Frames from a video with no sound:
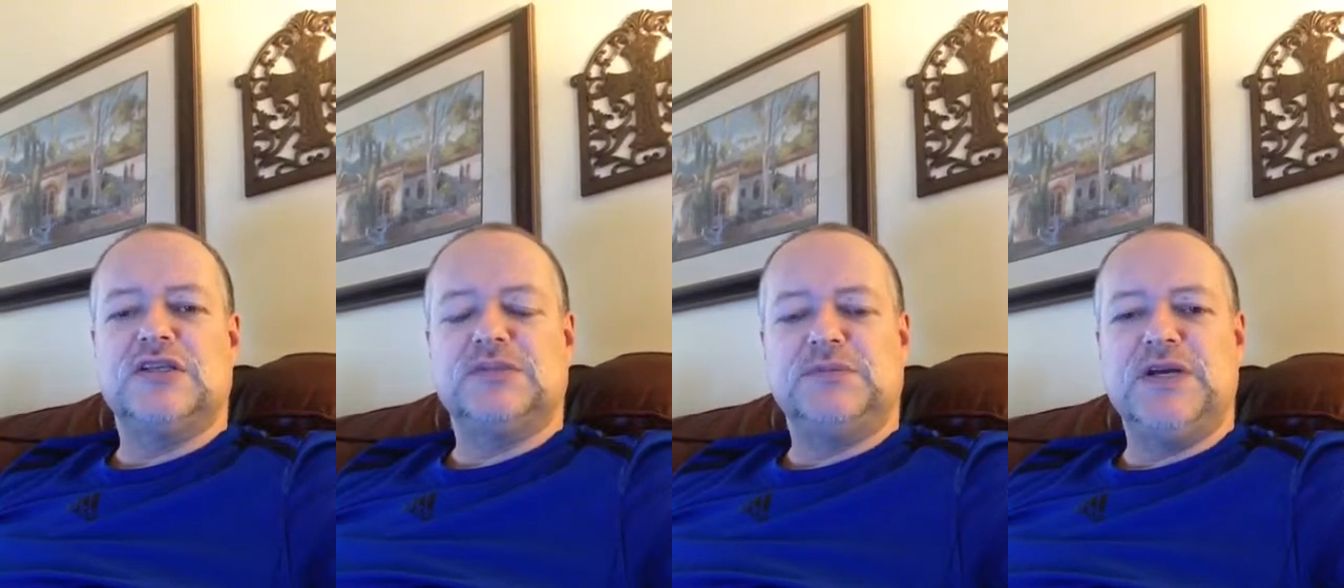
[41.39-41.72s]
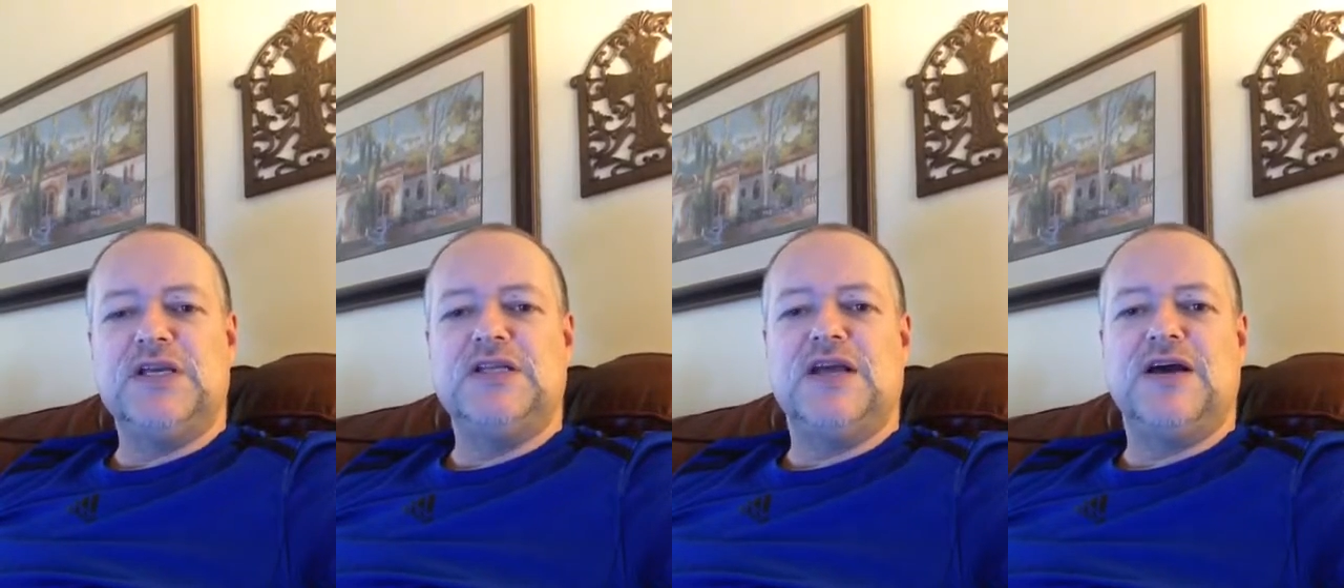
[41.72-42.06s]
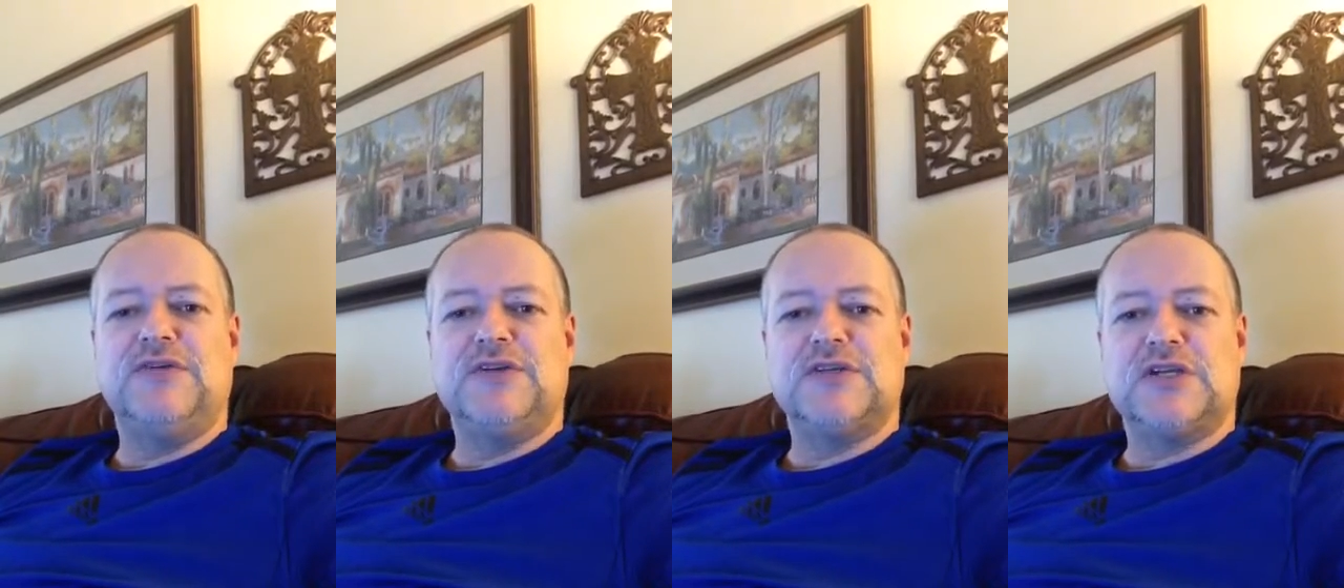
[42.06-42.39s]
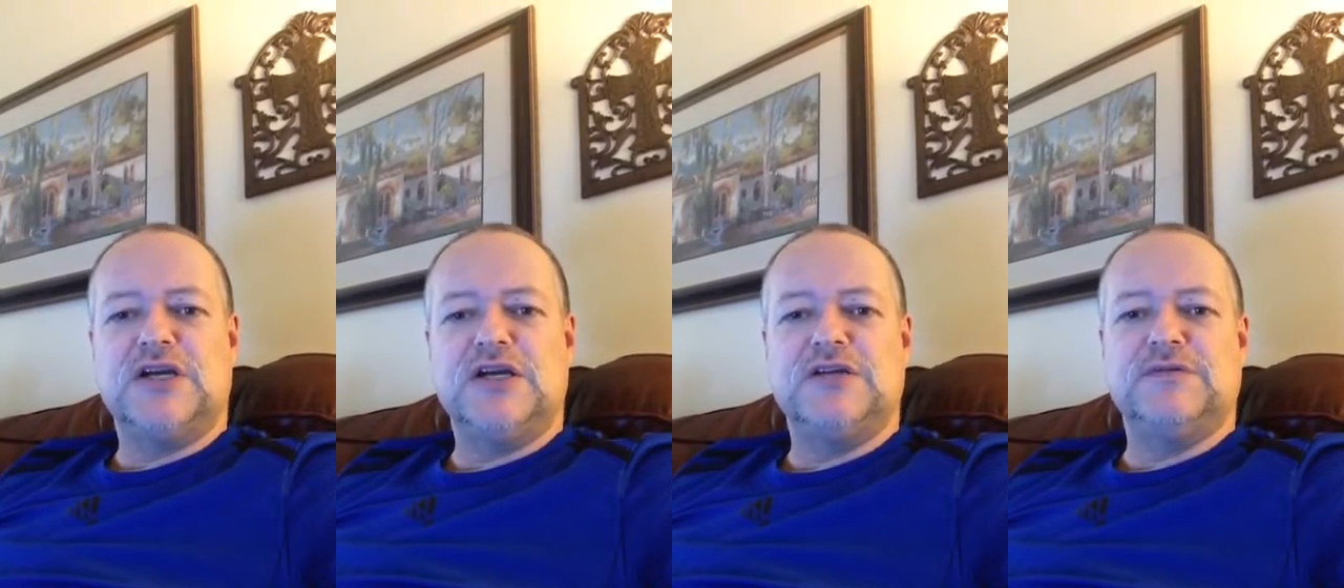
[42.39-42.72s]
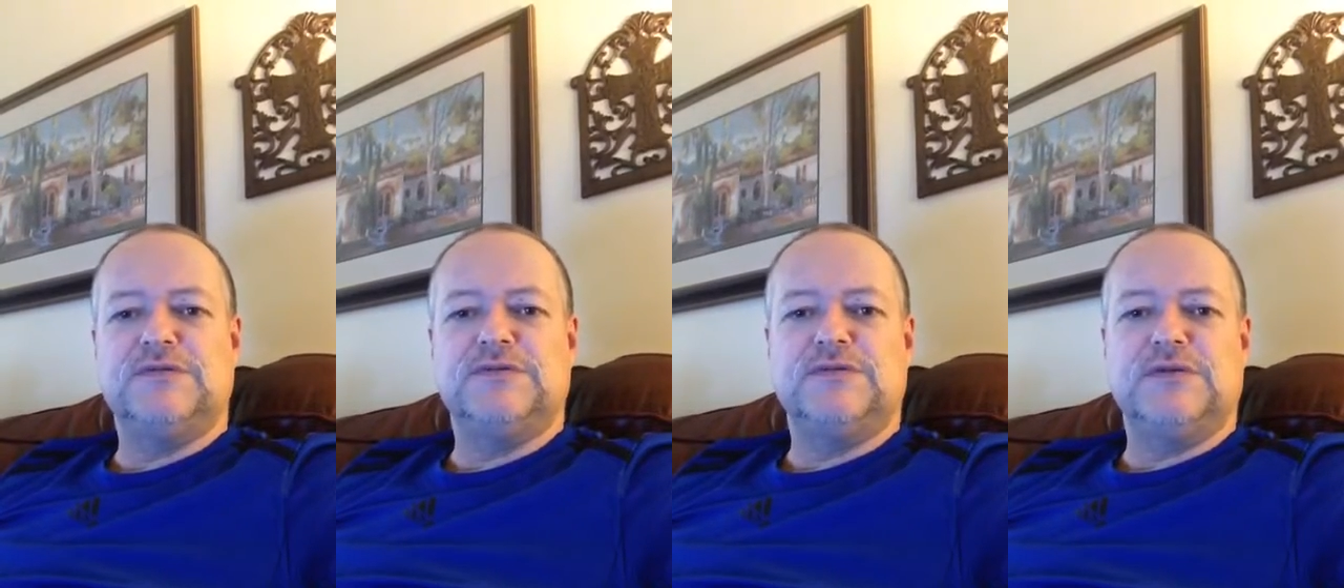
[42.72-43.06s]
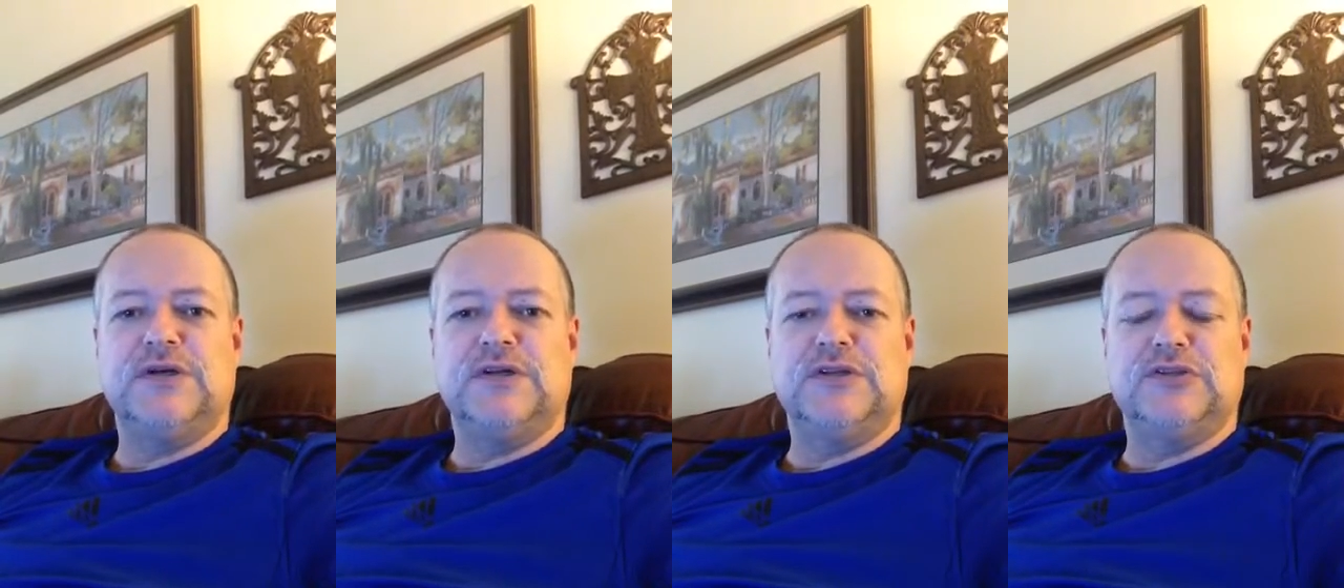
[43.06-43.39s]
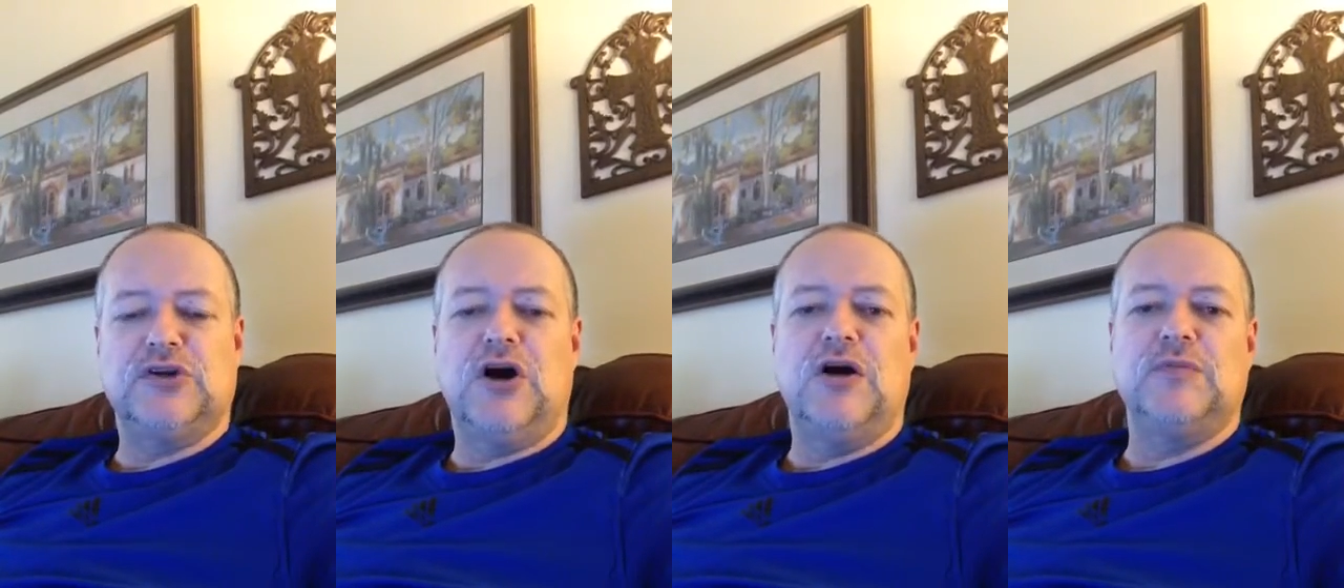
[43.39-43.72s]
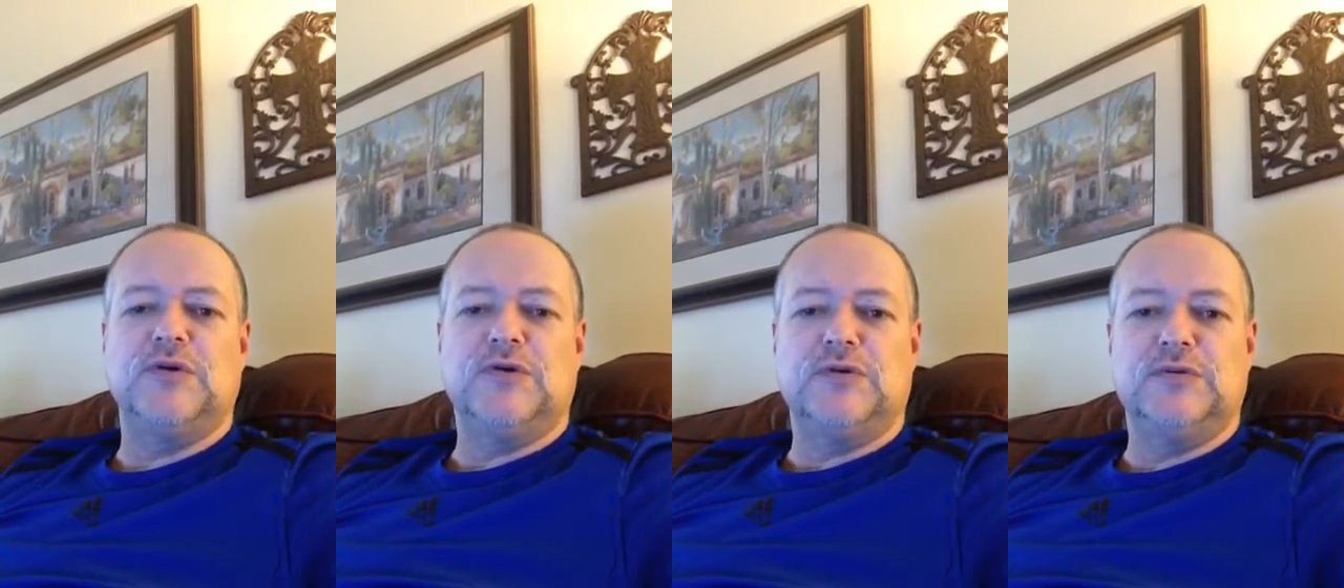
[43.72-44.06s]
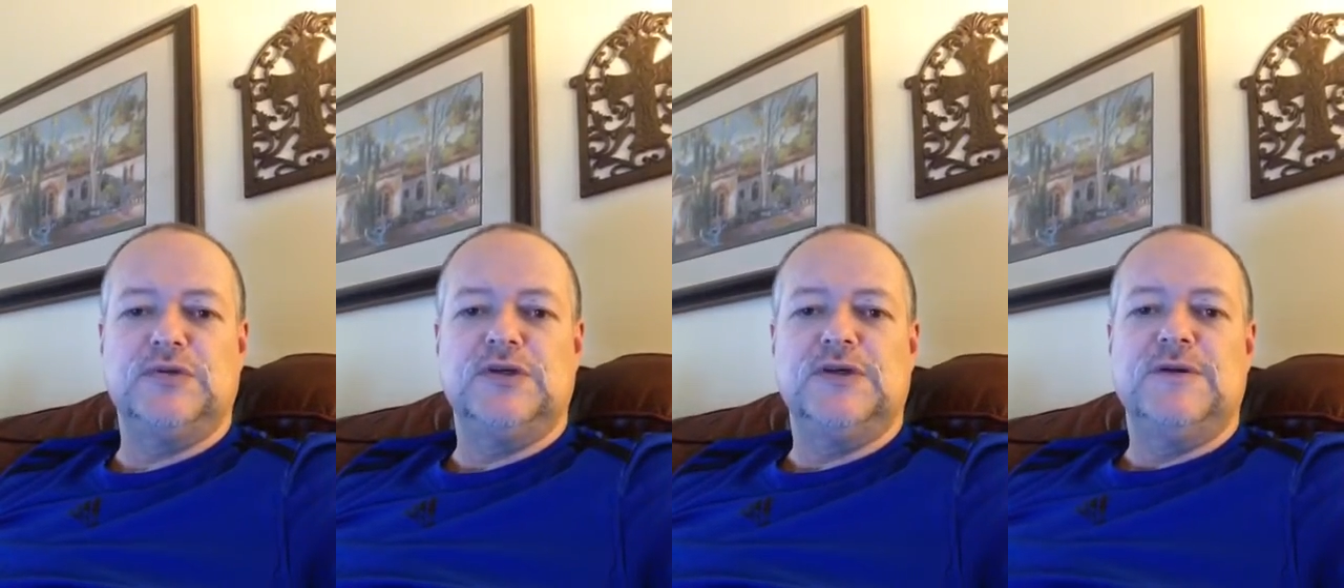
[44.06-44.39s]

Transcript: to explain how this kind of this domino